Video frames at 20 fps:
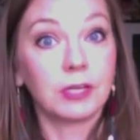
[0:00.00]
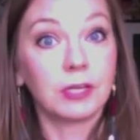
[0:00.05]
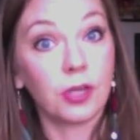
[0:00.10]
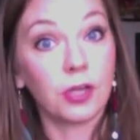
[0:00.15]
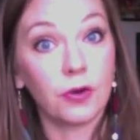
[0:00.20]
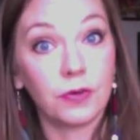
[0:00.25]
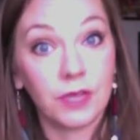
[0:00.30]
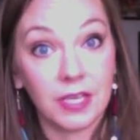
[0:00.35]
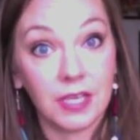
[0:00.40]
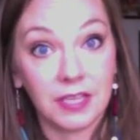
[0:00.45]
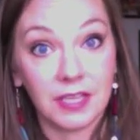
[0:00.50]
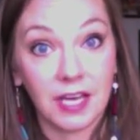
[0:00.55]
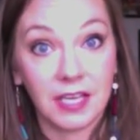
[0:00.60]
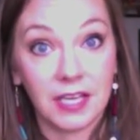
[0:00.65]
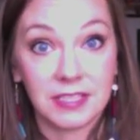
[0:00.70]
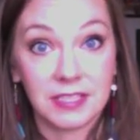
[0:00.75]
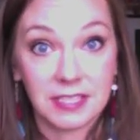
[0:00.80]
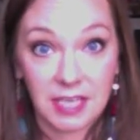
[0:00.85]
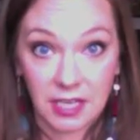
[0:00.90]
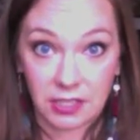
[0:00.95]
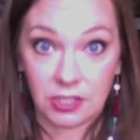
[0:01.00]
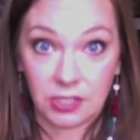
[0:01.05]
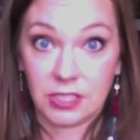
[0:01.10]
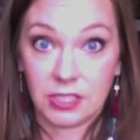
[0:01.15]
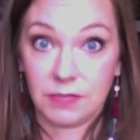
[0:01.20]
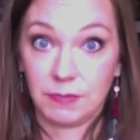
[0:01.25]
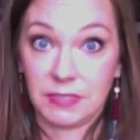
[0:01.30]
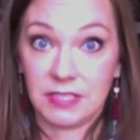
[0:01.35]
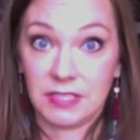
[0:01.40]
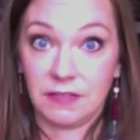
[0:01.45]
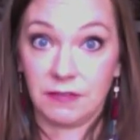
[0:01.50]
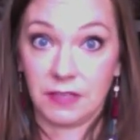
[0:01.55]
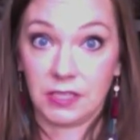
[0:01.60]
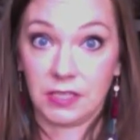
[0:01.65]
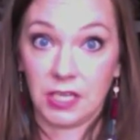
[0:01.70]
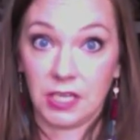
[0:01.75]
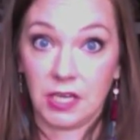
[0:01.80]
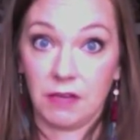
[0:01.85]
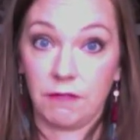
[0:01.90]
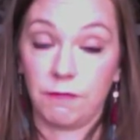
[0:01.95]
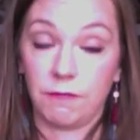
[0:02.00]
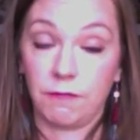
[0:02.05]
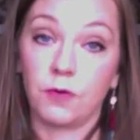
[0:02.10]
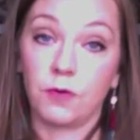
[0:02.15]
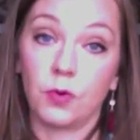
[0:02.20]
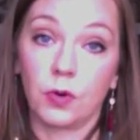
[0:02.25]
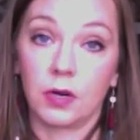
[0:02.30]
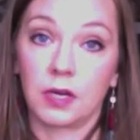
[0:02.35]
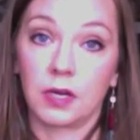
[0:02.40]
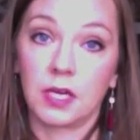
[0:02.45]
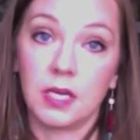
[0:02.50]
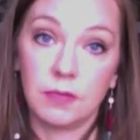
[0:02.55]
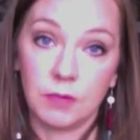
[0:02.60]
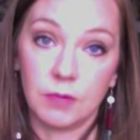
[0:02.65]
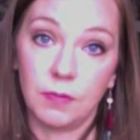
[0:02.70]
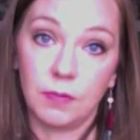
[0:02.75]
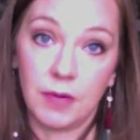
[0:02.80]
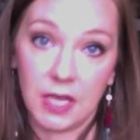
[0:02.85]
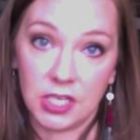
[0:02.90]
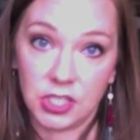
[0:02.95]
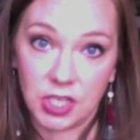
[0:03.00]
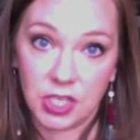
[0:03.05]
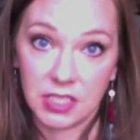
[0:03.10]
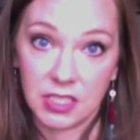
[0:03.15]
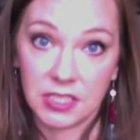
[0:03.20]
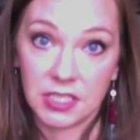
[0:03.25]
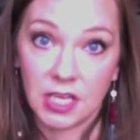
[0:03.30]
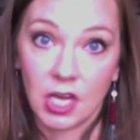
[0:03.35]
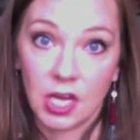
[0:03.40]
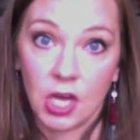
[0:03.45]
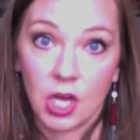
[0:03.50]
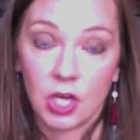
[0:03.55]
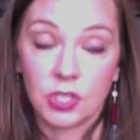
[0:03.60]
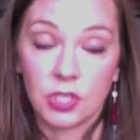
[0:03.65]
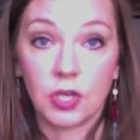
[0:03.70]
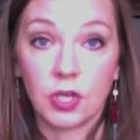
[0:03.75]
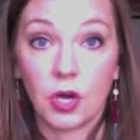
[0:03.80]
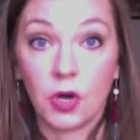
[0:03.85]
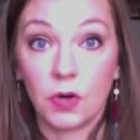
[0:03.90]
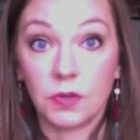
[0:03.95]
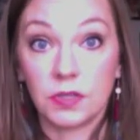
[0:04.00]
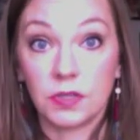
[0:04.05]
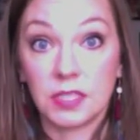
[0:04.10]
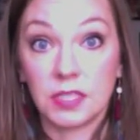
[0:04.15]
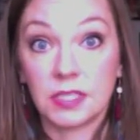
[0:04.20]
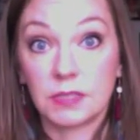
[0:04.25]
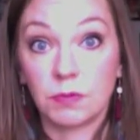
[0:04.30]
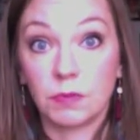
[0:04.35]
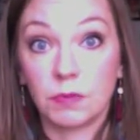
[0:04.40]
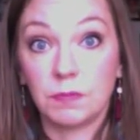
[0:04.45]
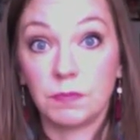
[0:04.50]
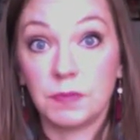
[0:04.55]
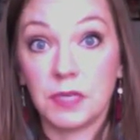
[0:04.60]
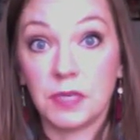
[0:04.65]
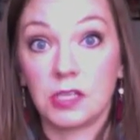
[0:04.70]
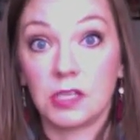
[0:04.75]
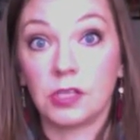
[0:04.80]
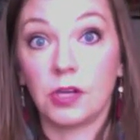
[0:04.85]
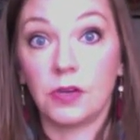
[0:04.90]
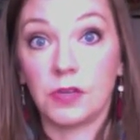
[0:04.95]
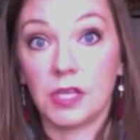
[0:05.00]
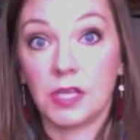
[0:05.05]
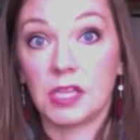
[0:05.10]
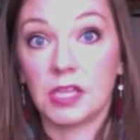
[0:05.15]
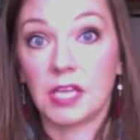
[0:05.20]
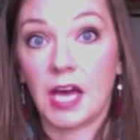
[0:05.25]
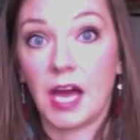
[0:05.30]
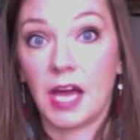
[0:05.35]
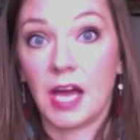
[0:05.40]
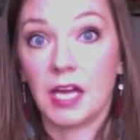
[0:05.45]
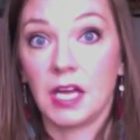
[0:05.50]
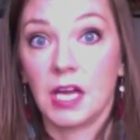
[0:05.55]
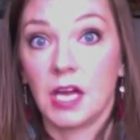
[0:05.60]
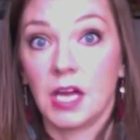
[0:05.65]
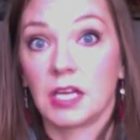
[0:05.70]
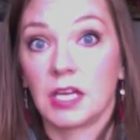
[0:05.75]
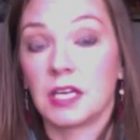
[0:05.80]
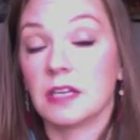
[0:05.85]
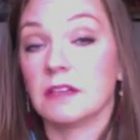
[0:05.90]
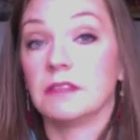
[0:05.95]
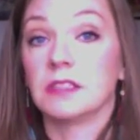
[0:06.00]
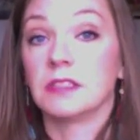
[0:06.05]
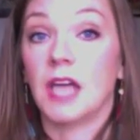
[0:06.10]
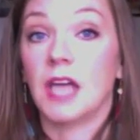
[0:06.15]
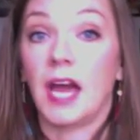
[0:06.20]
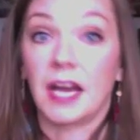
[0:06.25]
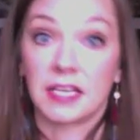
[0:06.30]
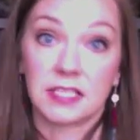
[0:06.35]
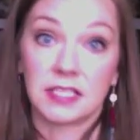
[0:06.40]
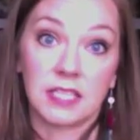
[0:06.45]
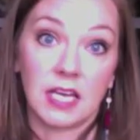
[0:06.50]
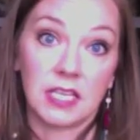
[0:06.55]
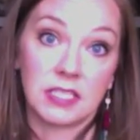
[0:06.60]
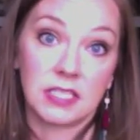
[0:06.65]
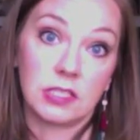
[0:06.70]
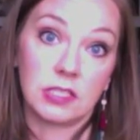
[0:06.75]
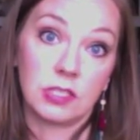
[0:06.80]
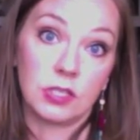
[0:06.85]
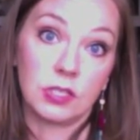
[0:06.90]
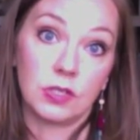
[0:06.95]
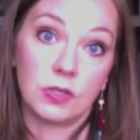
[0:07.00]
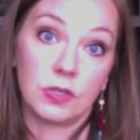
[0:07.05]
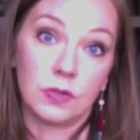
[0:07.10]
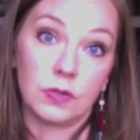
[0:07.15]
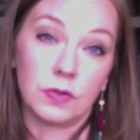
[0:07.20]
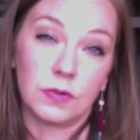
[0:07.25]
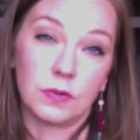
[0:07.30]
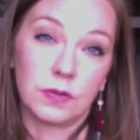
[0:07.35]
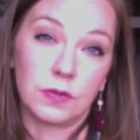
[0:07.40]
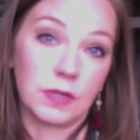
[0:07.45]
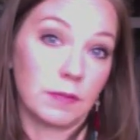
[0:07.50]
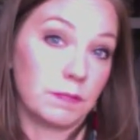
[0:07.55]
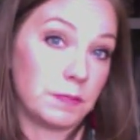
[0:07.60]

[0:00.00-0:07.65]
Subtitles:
clothing that is tailored specifically for chemo patients. So this would be clothing that gives access to